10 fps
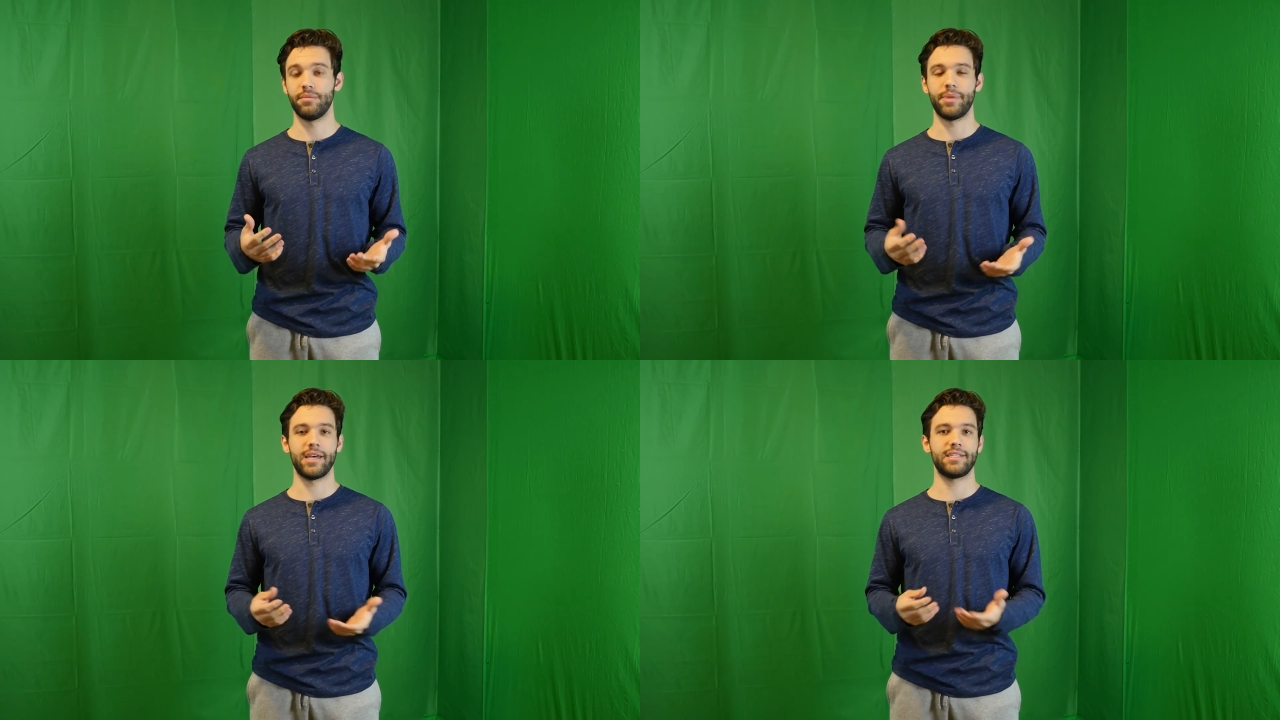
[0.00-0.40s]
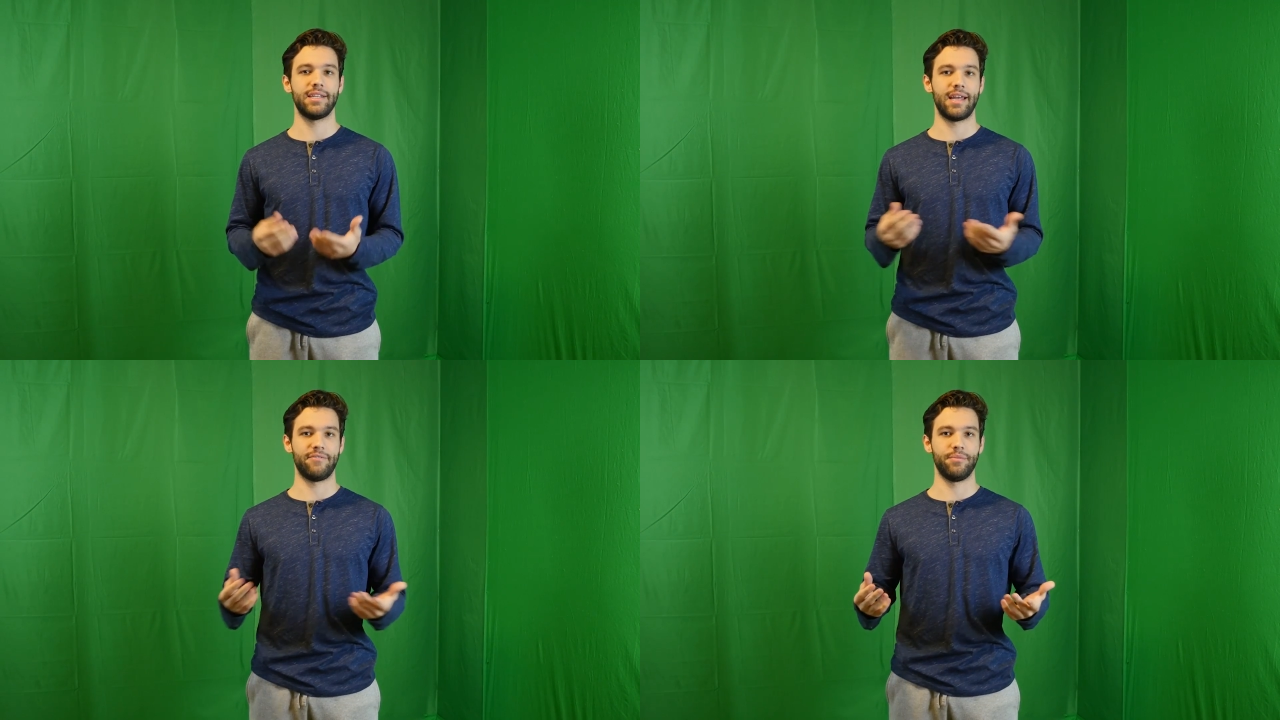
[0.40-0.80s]
the best
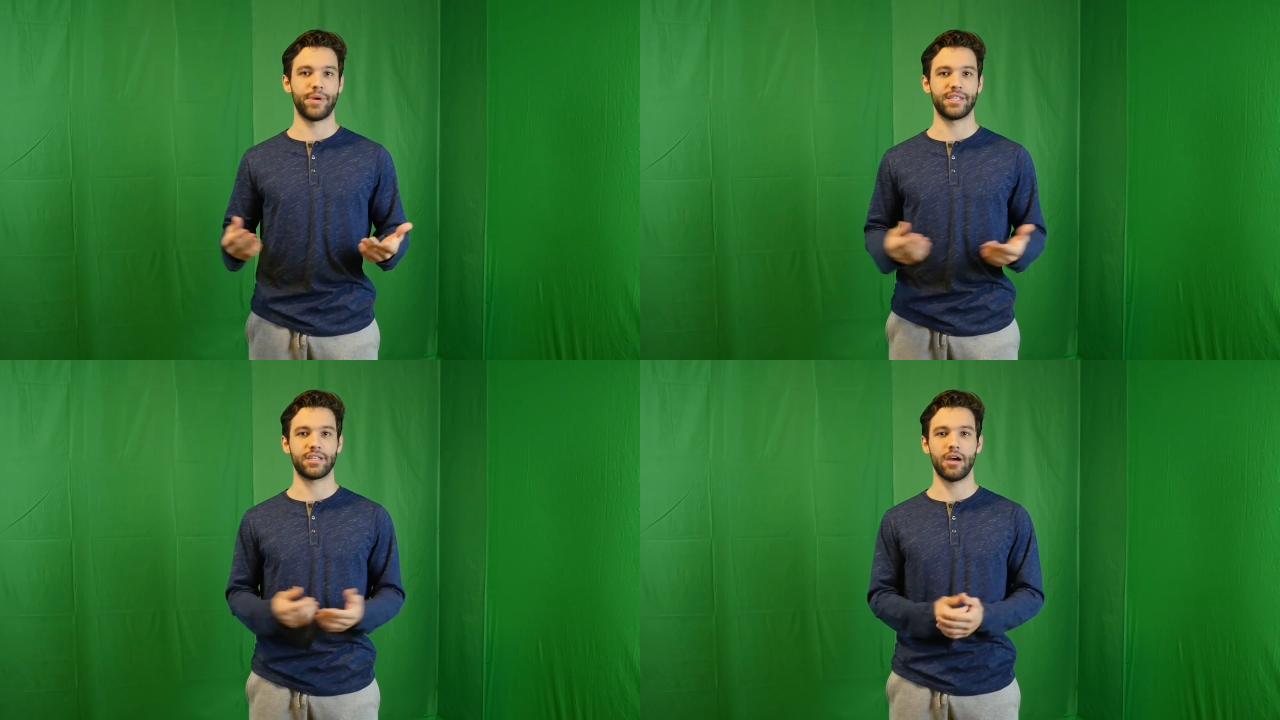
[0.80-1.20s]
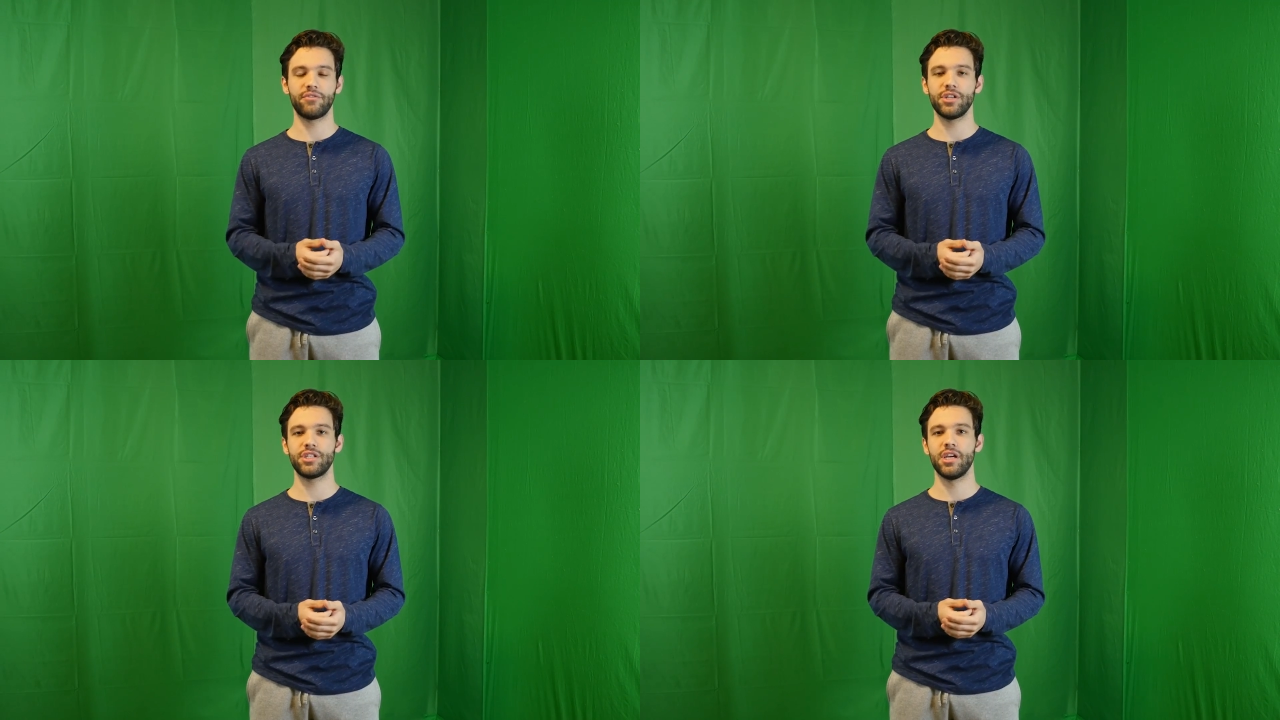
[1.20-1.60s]
and have the best
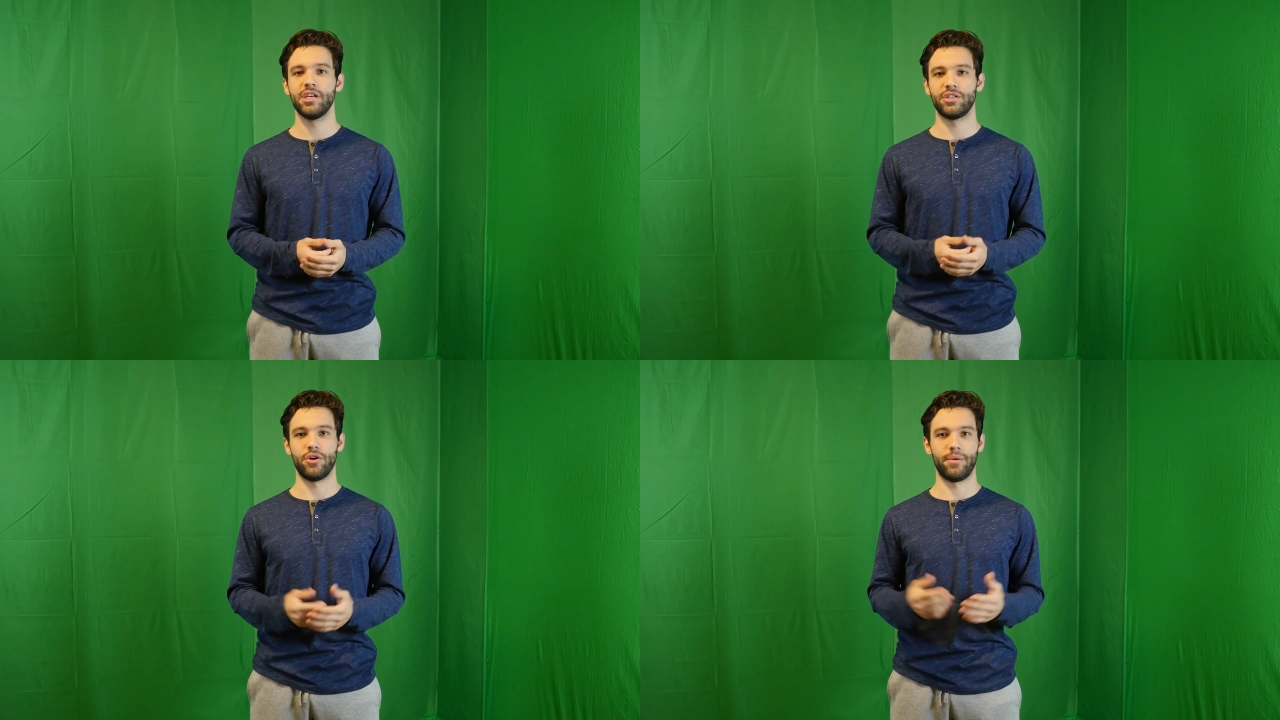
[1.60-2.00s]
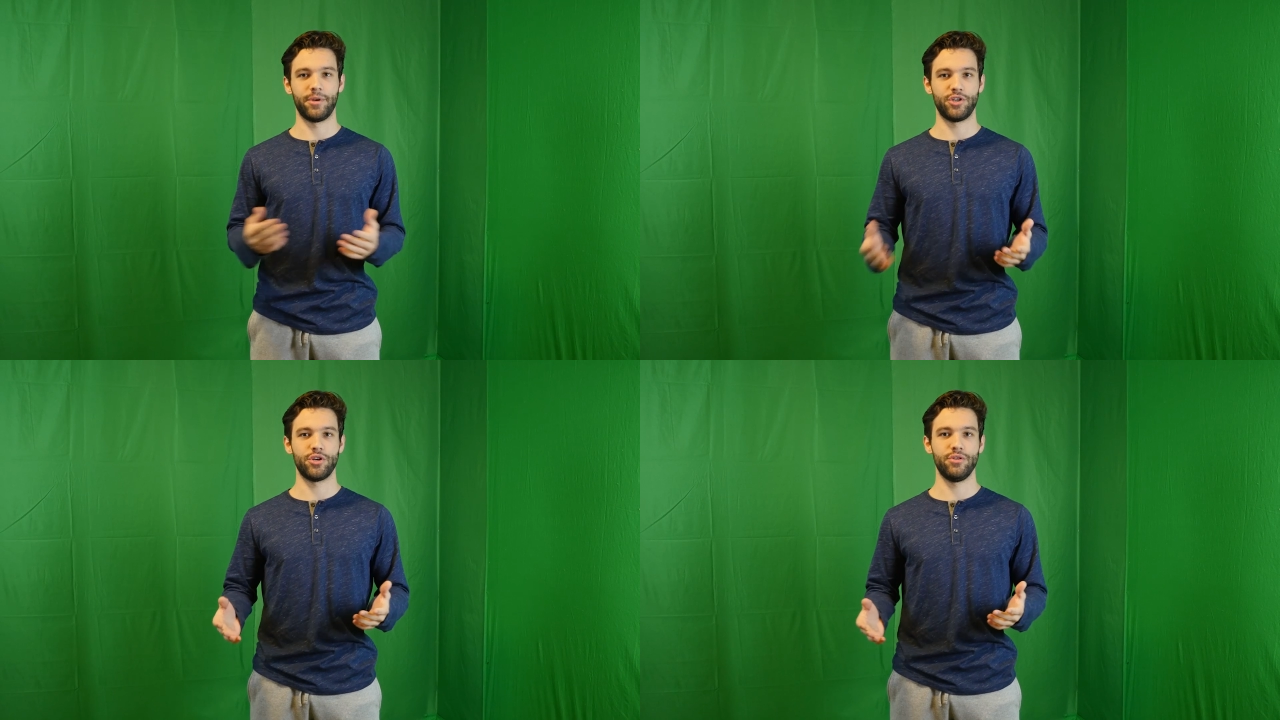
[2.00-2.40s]
coverage. So I'm
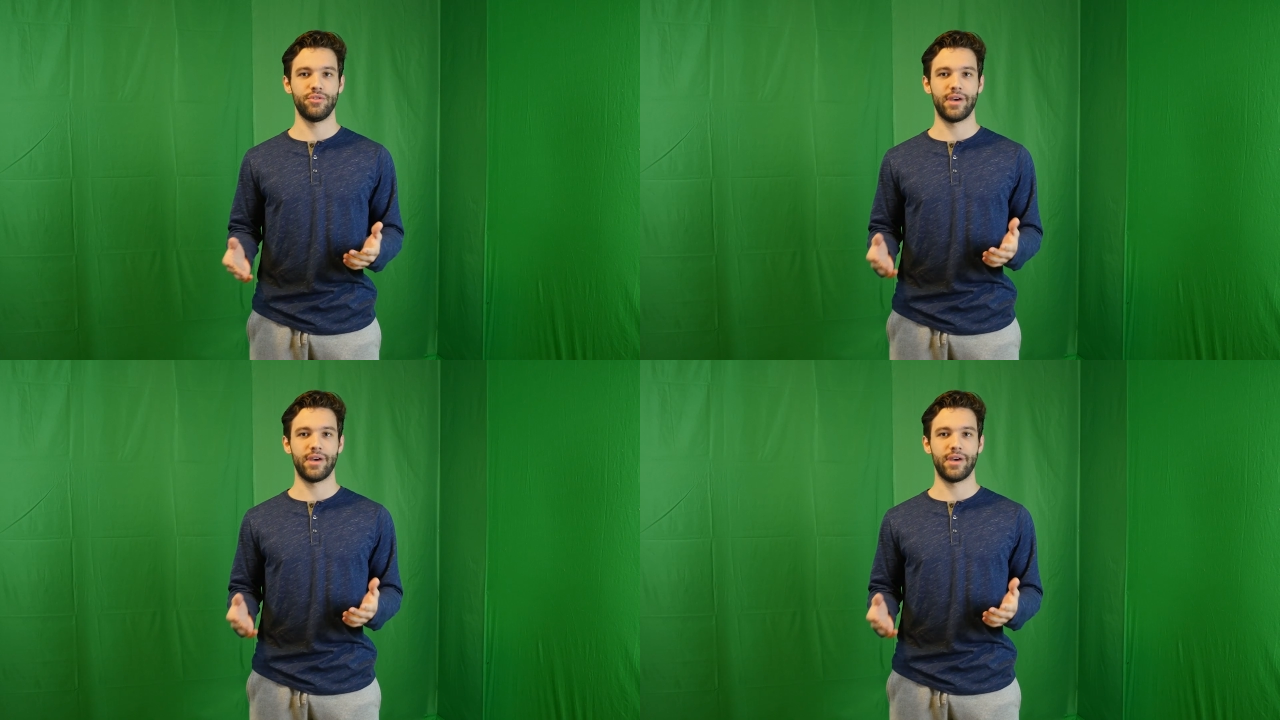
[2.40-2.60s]
gonna show you